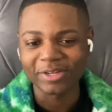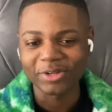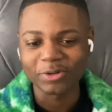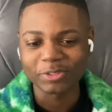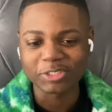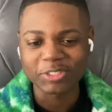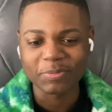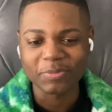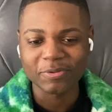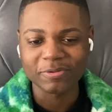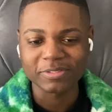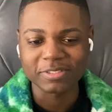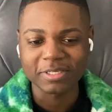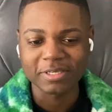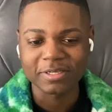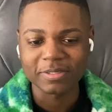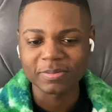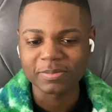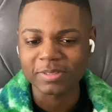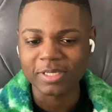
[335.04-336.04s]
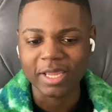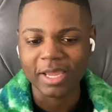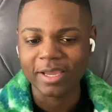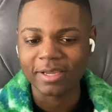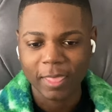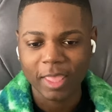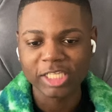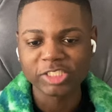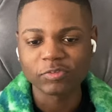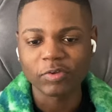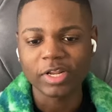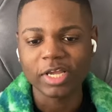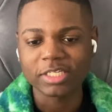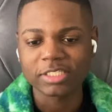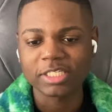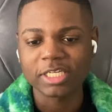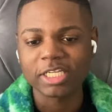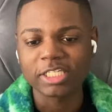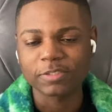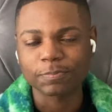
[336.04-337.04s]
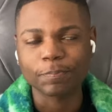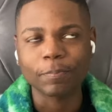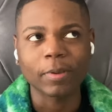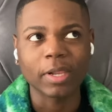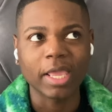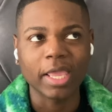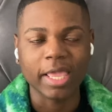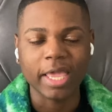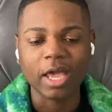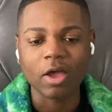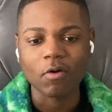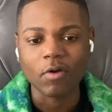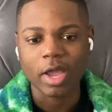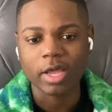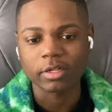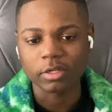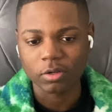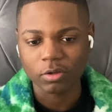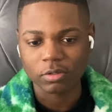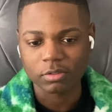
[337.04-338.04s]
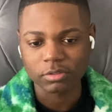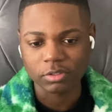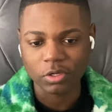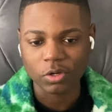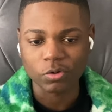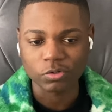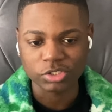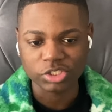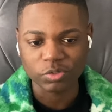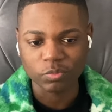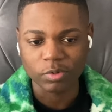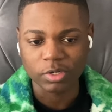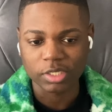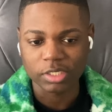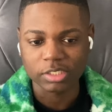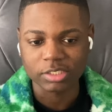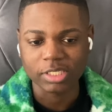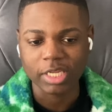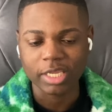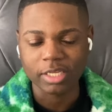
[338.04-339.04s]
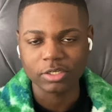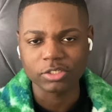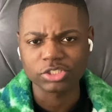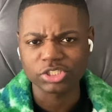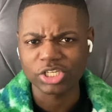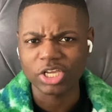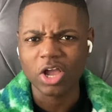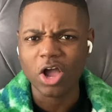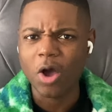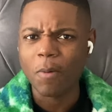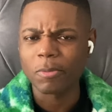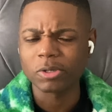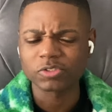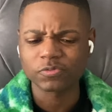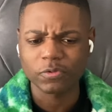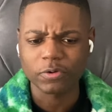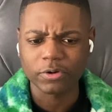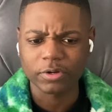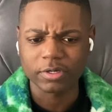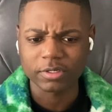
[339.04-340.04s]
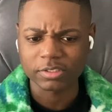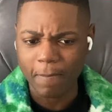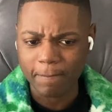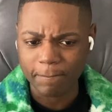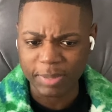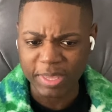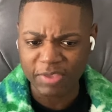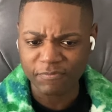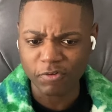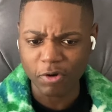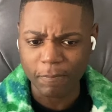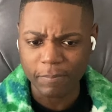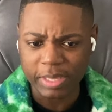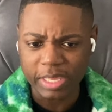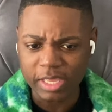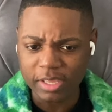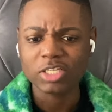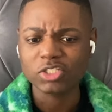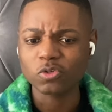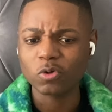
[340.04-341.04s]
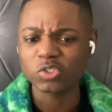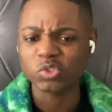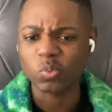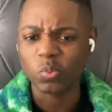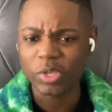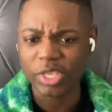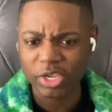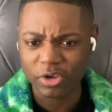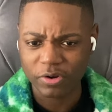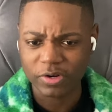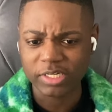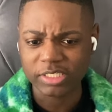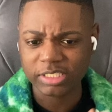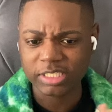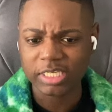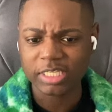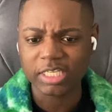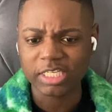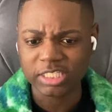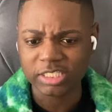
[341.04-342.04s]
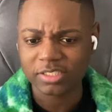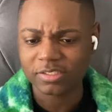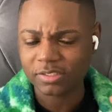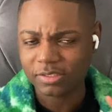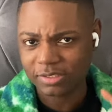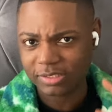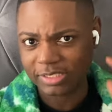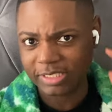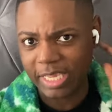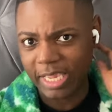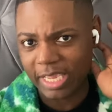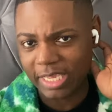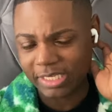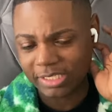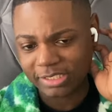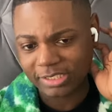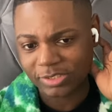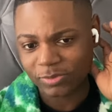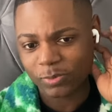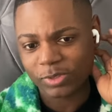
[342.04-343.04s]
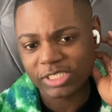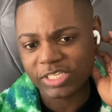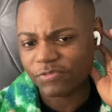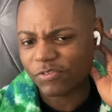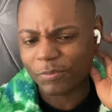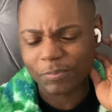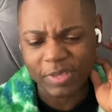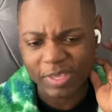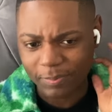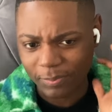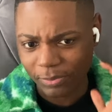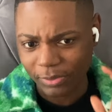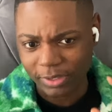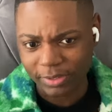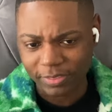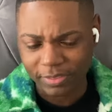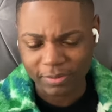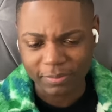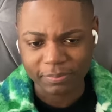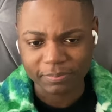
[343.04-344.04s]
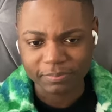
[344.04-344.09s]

to go to museums. Like, it's funny because it is playing out how the OG one is. Like, legit. Almost for beat for beat. So it's weird to see these things with different people in them.